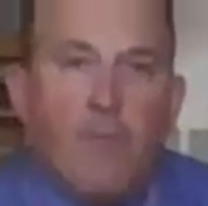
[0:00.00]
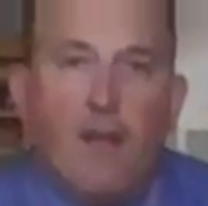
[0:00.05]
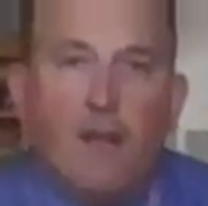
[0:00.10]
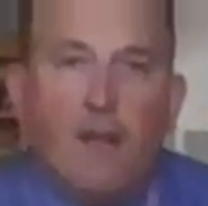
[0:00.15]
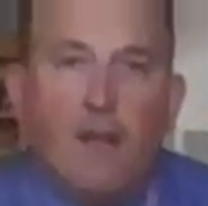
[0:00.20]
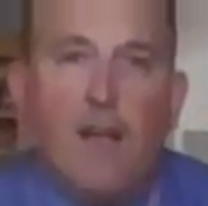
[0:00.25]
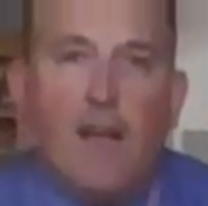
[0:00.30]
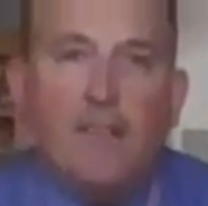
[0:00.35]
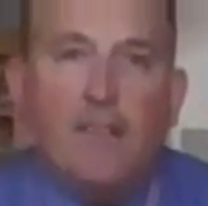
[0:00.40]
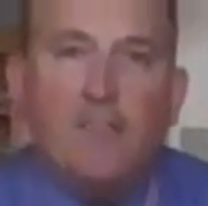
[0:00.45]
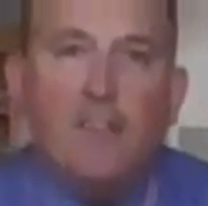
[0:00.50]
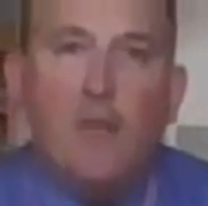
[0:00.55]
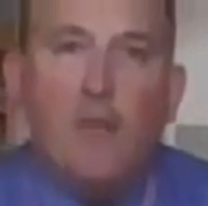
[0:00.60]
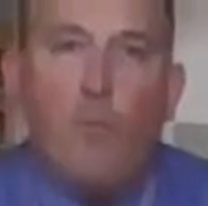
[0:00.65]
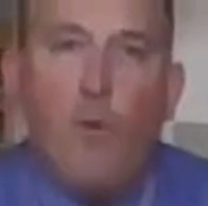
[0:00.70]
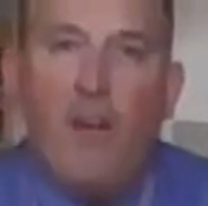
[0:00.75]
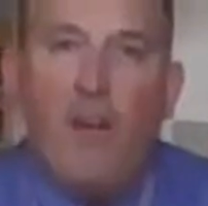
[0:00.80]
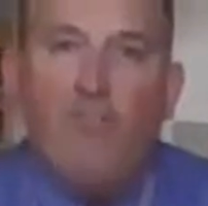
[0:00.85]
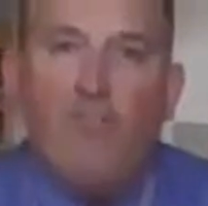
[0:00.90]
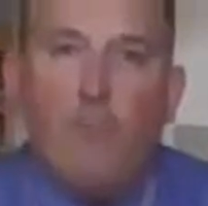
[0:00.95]
And lastly,
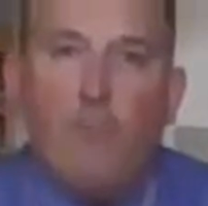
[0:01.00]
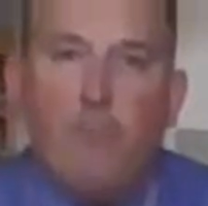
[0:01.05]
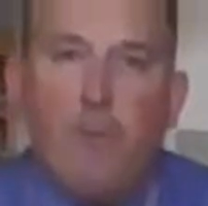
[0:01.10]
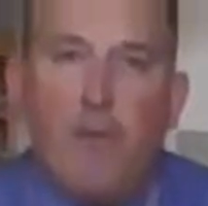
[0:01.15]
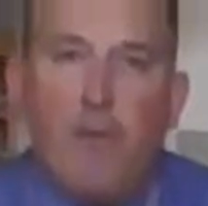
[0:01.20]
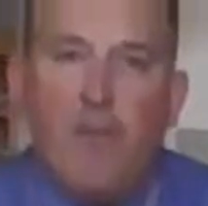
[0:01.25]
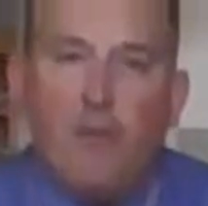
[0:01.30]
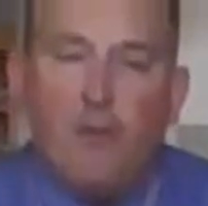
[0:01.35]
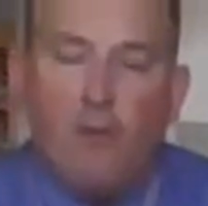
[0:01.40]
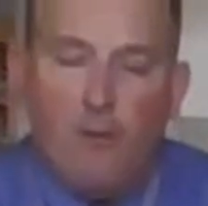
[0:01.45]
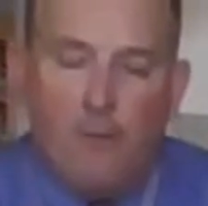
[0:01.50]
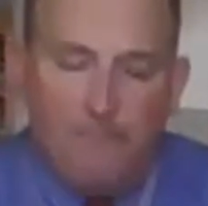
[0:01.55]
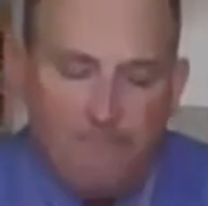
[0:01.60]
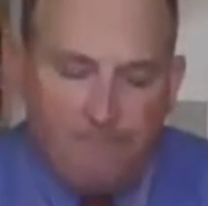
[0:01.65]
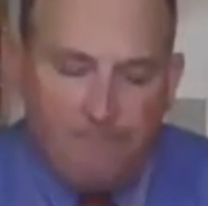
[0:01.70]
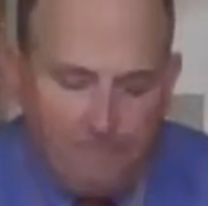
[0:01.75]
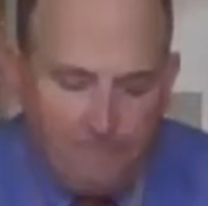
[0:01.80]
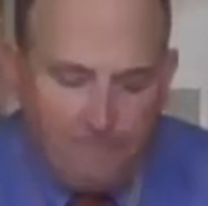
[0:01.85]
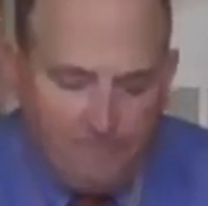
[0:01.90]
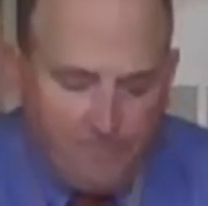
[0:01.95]
we have a beaker,
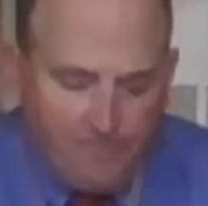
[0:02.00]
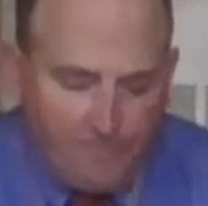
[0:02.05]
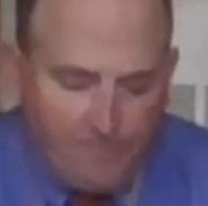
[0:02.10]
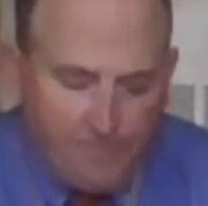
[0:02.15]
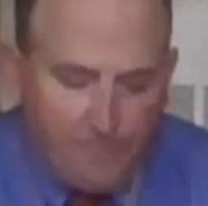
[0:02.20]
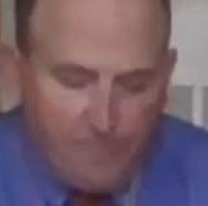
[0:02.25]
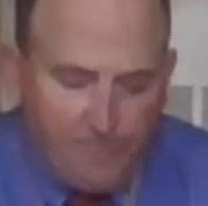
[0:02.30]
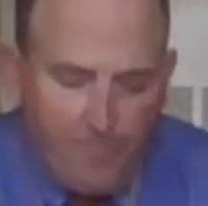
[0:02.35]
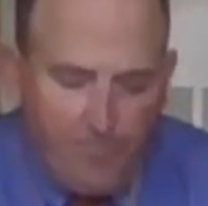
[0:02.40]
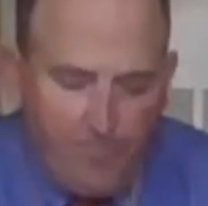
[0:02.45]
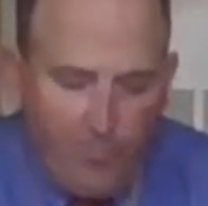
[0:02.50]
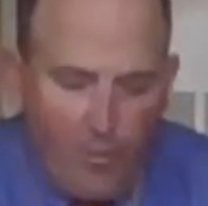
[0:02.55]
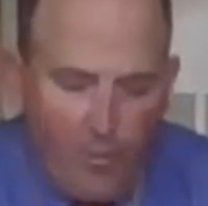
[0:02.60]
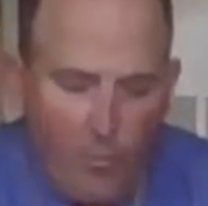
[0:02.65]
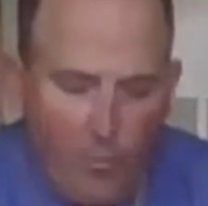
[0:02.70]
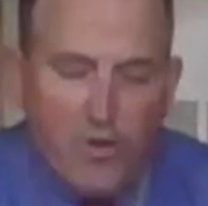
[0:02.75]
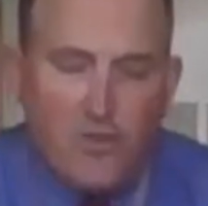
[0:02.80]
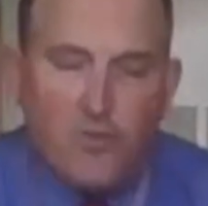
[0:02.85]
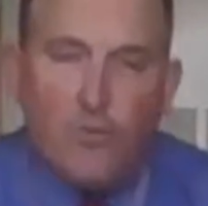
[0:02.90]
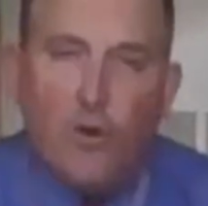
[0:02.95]

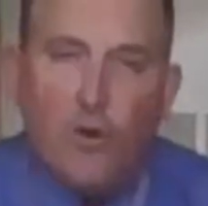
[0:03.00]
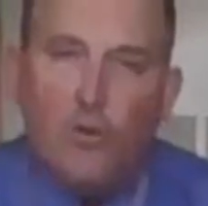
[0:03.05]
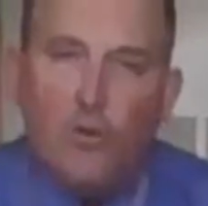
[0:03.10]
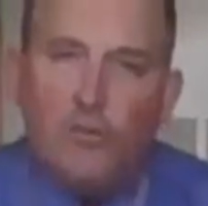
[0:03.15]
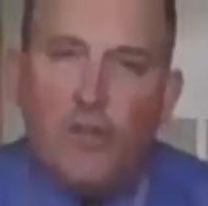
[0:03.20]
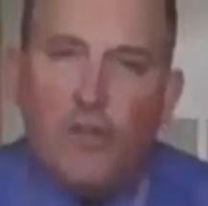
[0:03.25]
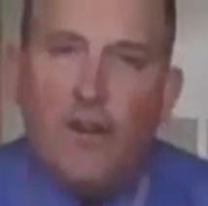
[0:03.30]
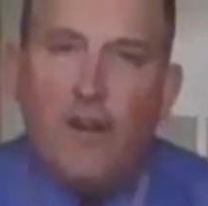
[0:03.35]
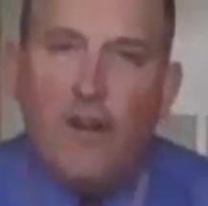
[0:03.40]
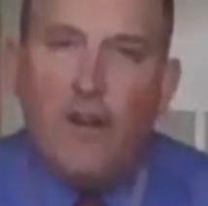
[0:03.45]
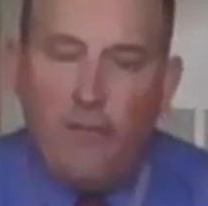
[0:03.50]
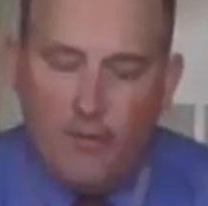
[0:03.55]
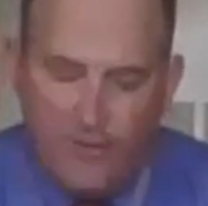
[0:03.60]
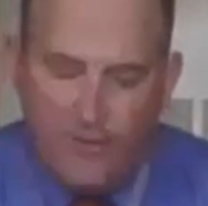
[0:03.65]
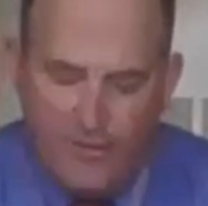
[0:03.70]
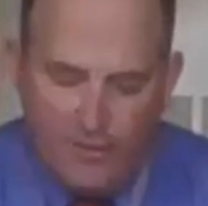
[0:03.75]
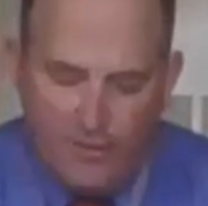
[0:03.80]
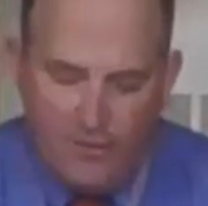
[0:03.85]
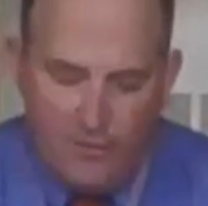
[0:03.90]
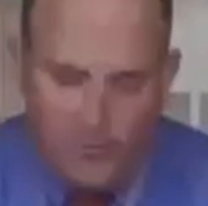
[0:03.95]
which will hold another
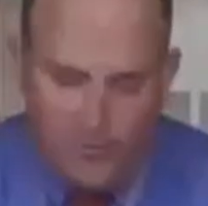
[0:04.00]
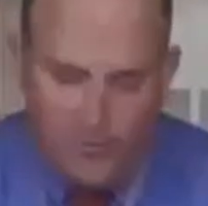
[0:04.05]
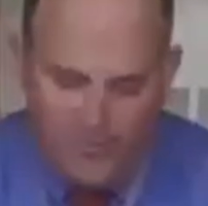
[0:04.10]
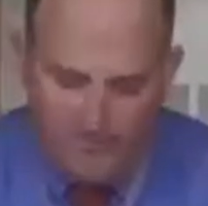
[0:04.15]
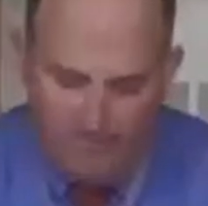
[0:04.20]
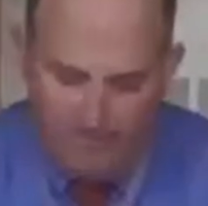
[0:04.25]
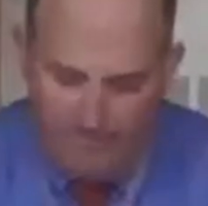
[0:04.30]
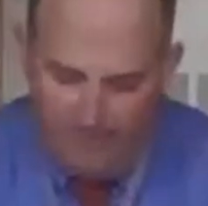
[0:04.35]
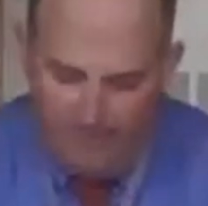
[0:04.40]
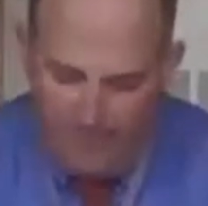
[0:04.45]
solution.